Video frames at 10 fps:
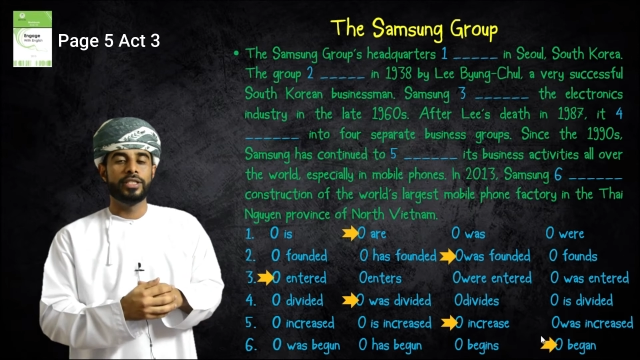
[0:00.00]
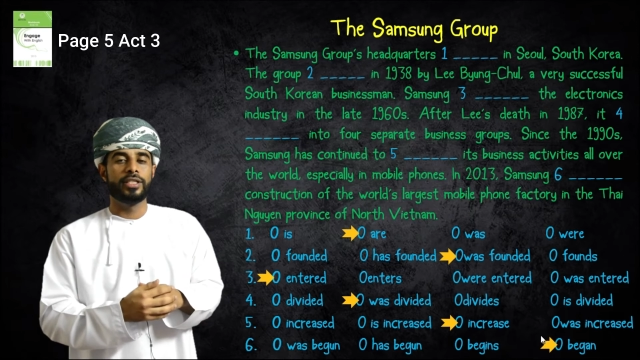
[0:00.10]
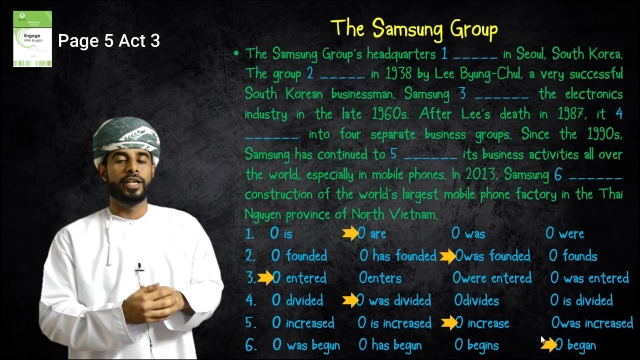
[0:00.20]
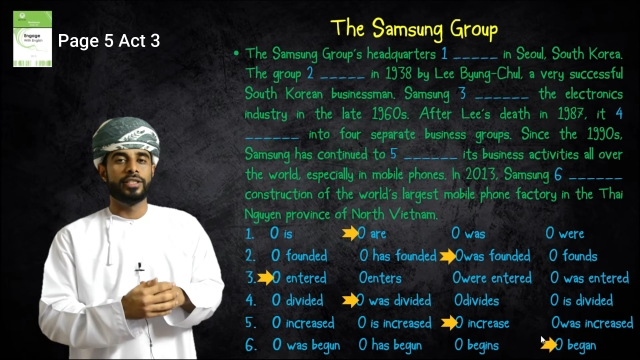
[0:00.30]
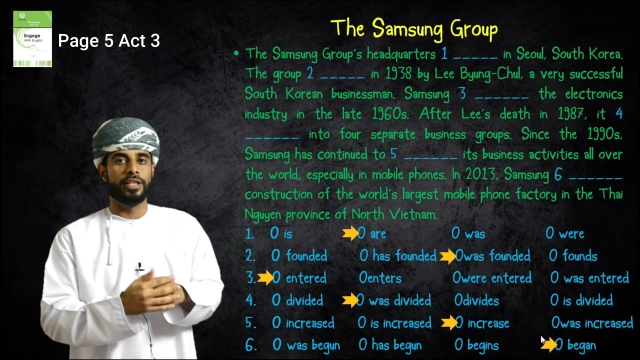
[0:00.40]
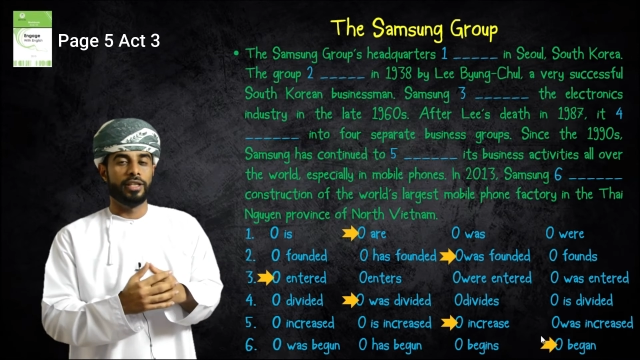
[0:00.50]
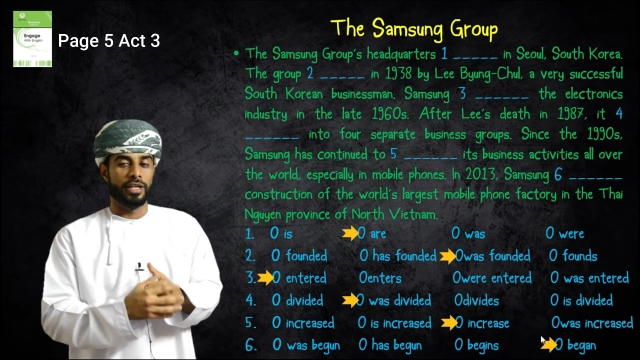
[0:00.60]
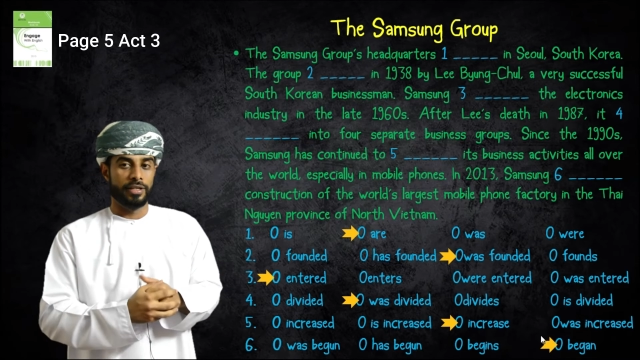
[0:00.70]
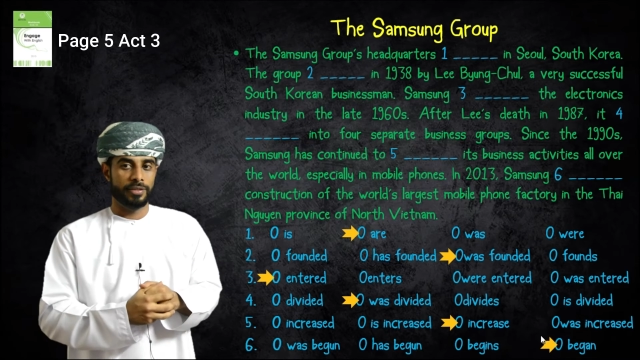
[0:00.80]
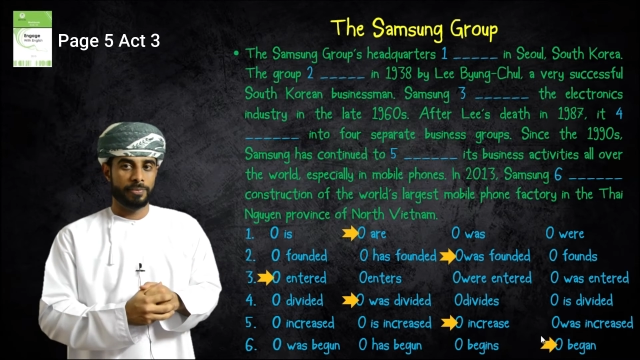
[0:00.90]
certain
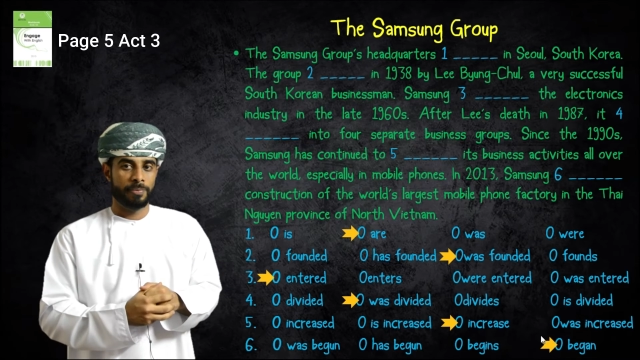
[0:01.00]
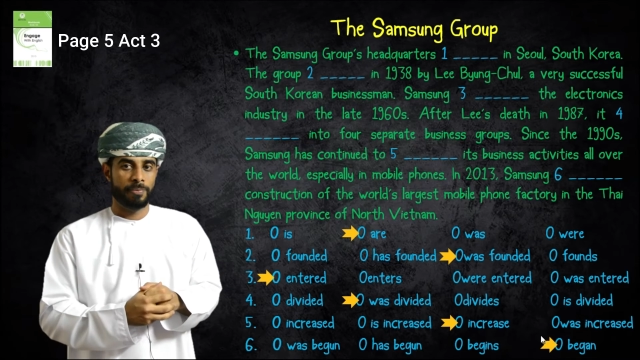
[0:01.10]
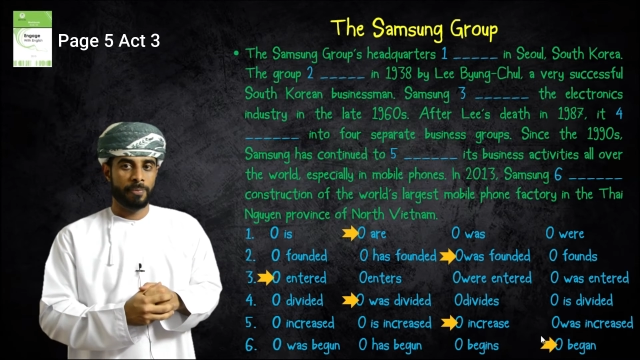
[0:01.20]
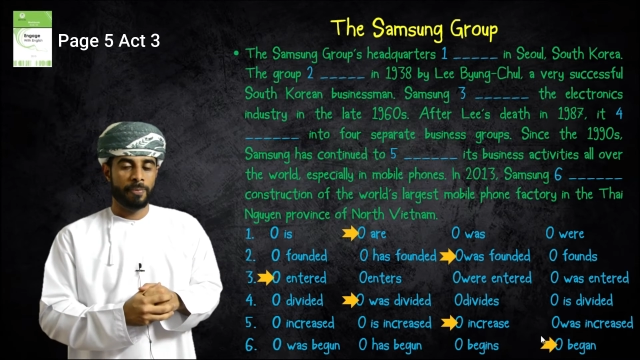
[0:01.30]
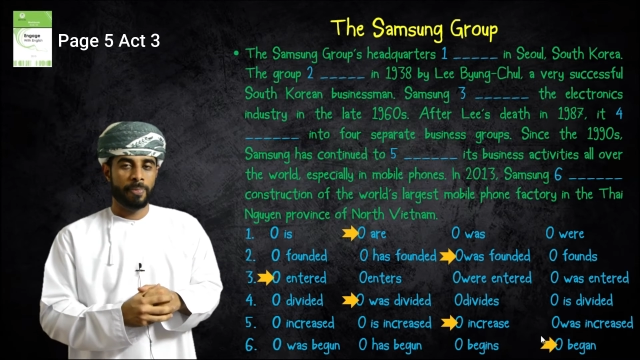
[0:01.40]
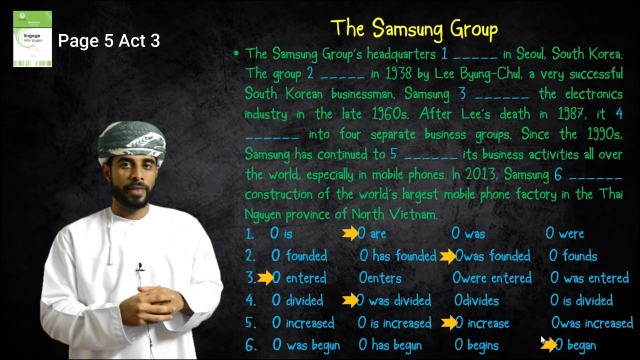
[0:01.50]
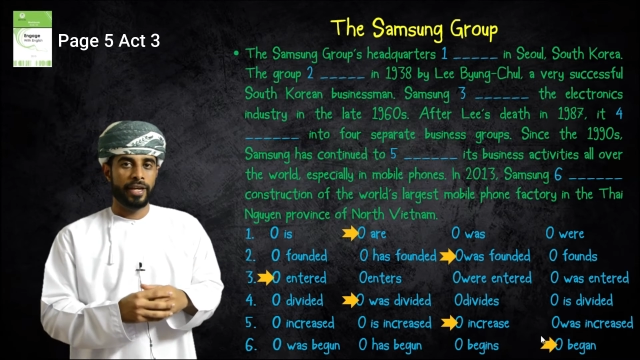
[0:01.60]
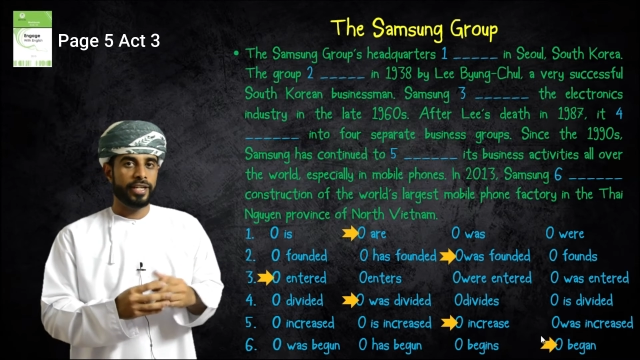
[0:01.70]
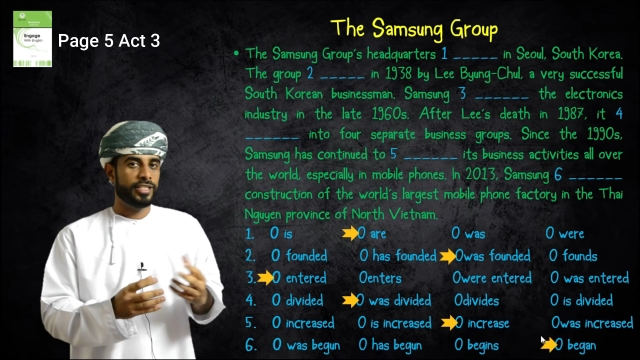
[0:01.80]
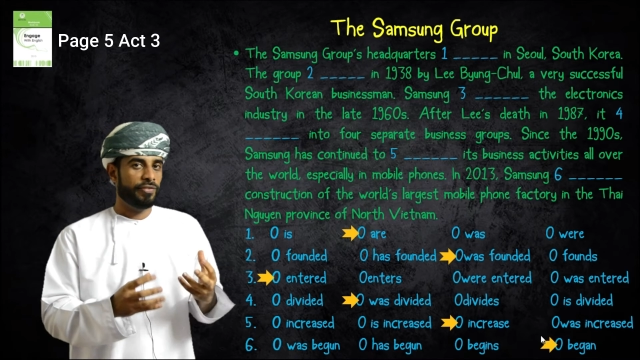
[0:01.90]
things.
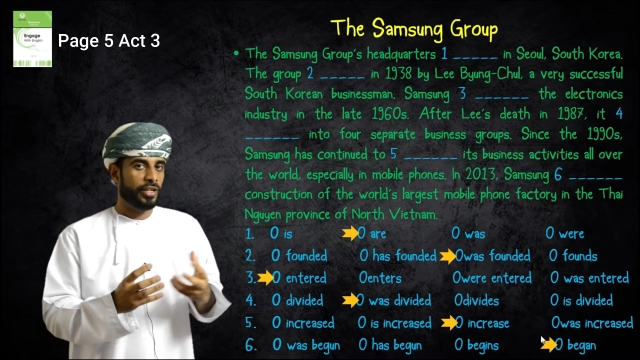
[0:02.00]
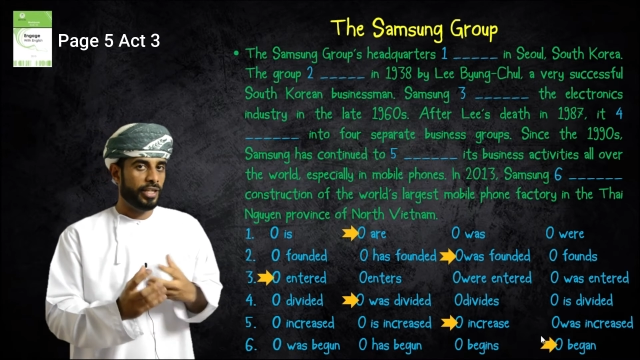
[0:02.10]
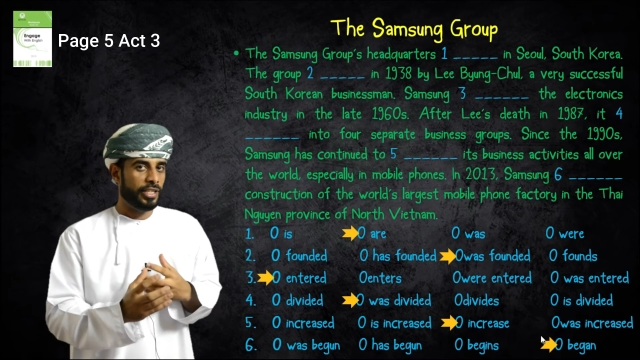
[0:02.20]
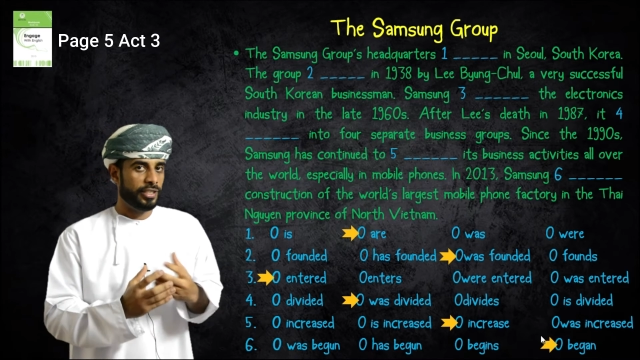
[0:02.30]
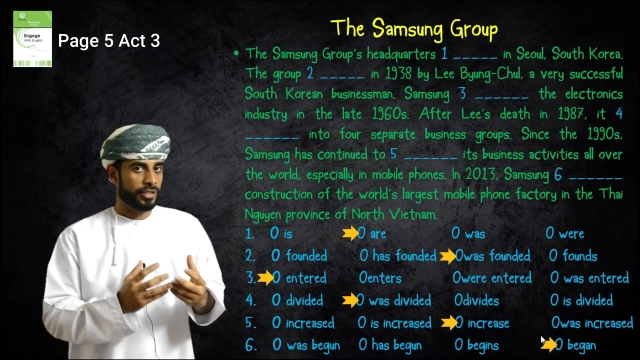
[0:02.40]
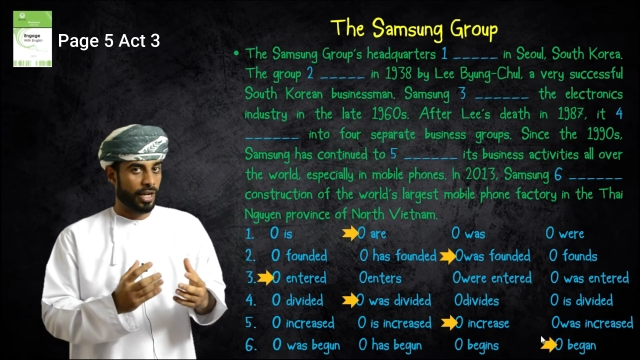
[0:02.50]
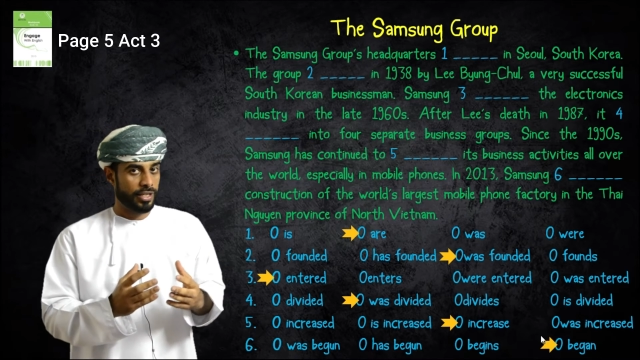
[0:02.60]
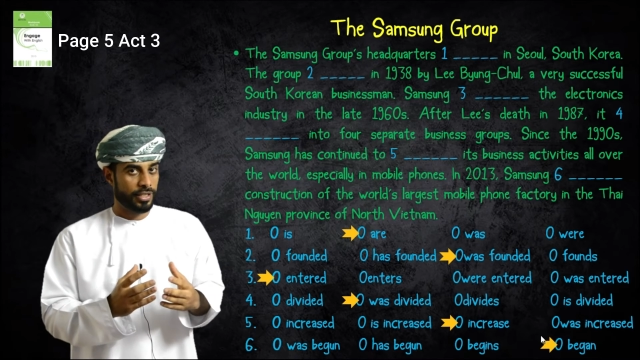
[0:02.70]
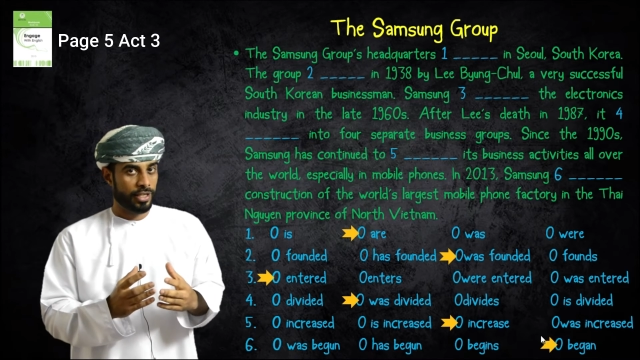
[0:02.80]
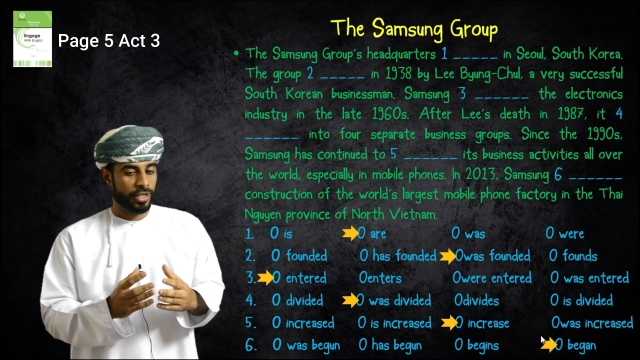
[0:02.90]
It's a very easy
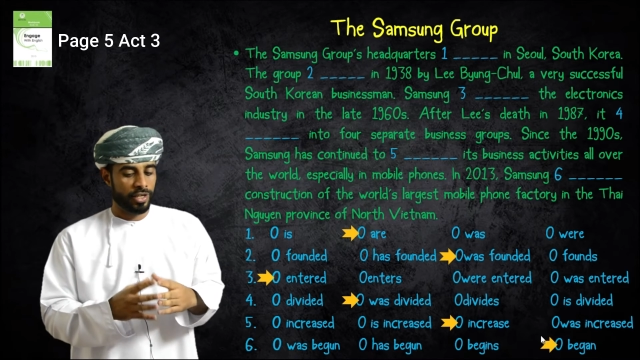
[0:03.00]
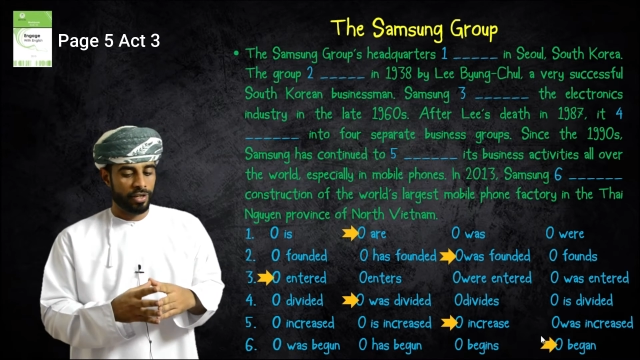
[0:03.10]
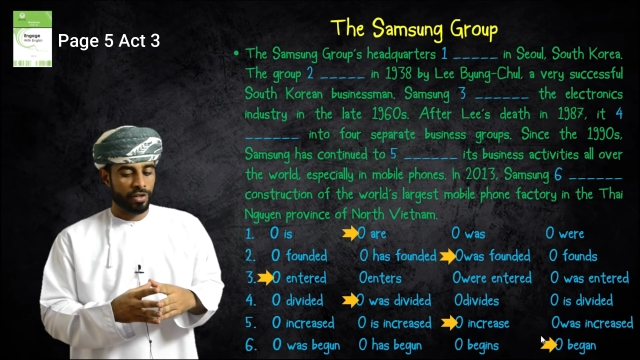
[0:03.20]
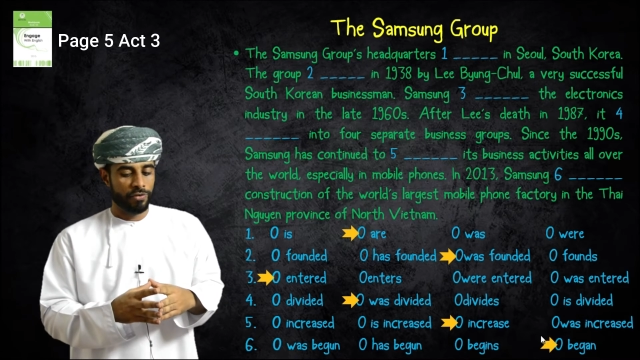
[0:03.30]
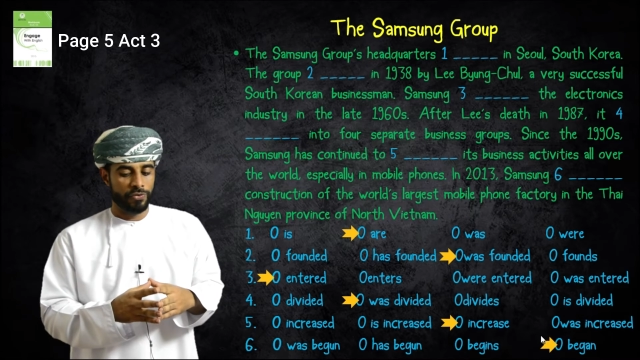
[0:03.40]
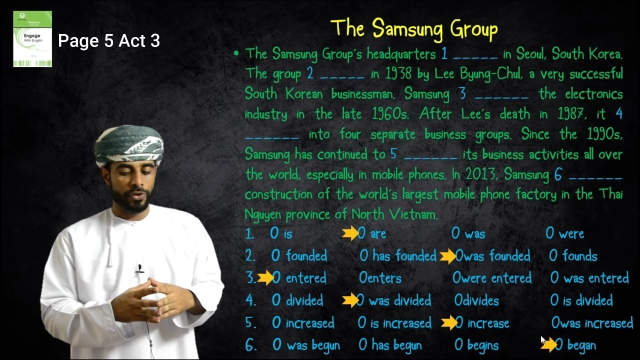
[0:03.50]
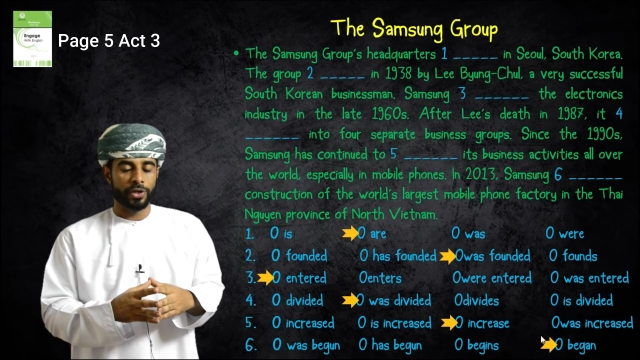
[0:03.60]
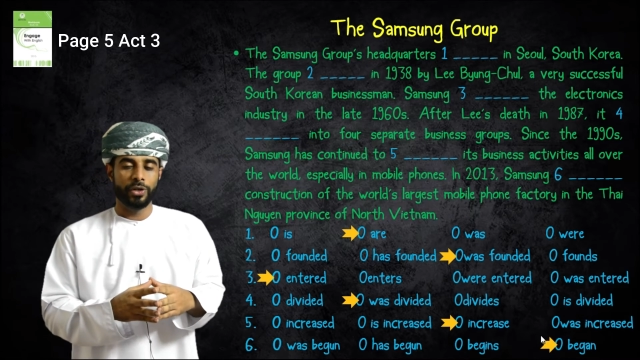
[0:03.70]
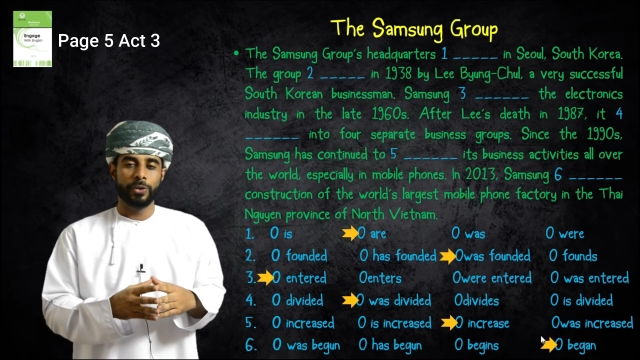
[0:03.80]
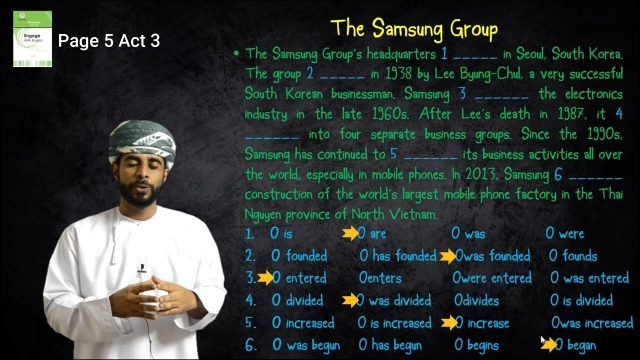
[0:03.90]
task for
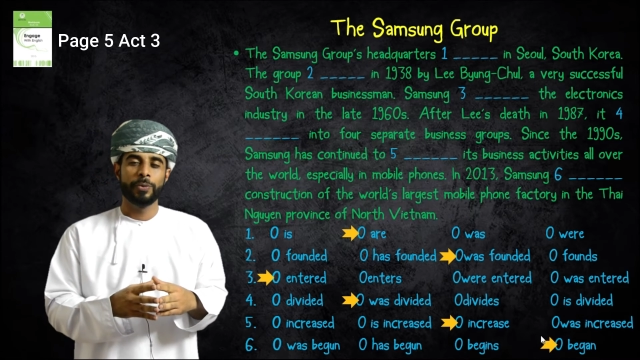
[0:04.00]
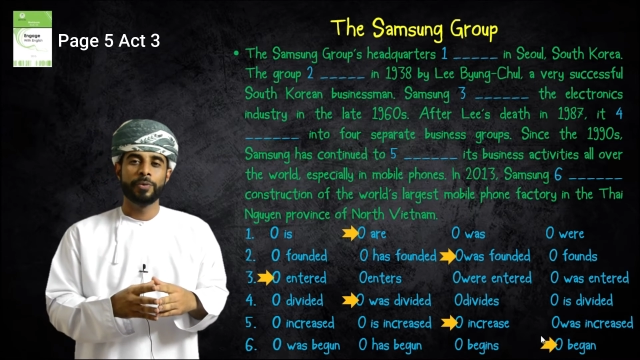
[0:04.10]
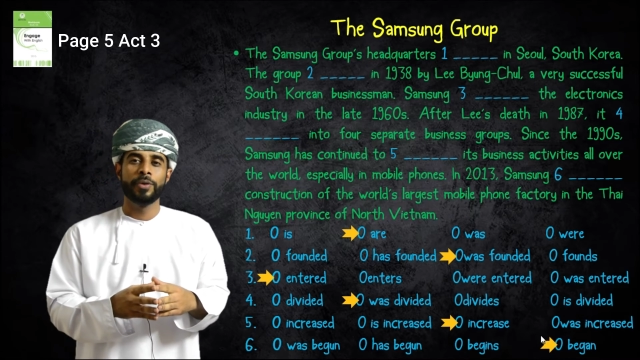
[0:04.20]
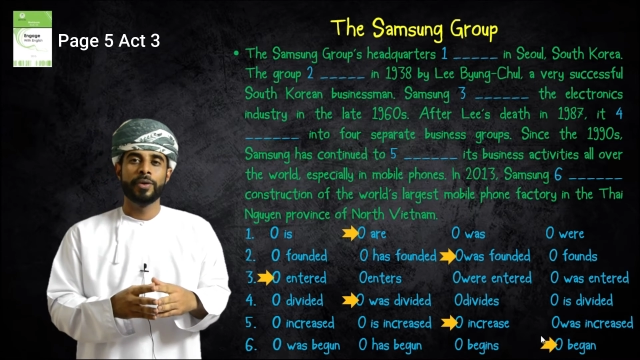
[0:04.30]
you.